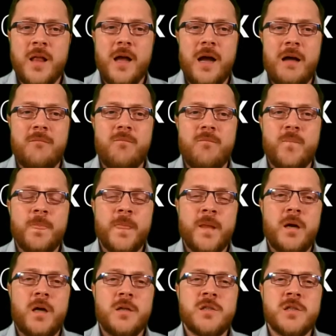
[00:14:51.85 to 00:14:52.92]

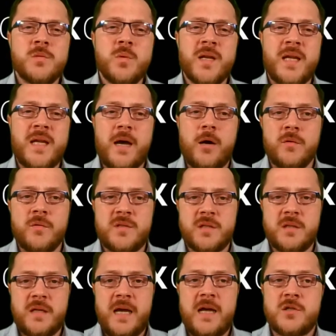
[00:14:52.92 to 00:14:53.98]
I just want to get on to
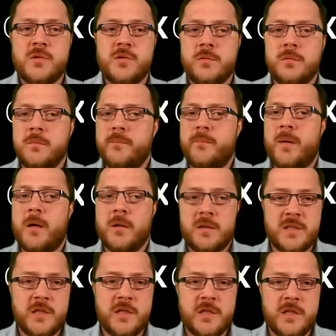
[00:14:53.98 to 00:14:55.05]
the actual
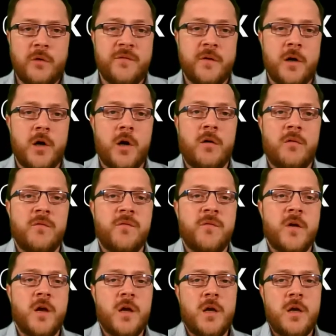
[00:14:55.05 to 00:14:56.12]
policy offer of
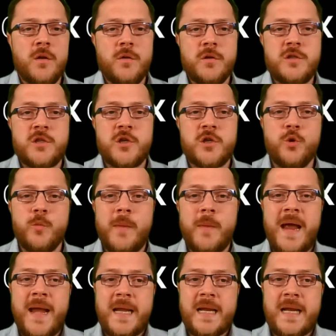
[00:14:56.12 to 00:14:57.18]
the two
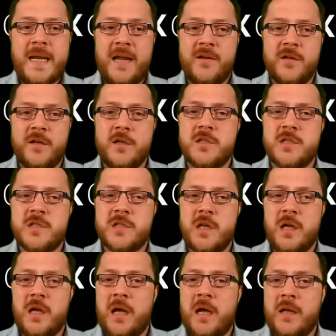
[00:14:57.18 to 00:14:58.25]
main candidates
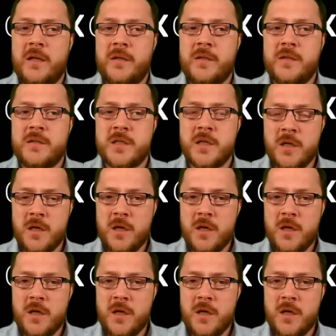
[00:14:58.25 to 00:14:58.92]
and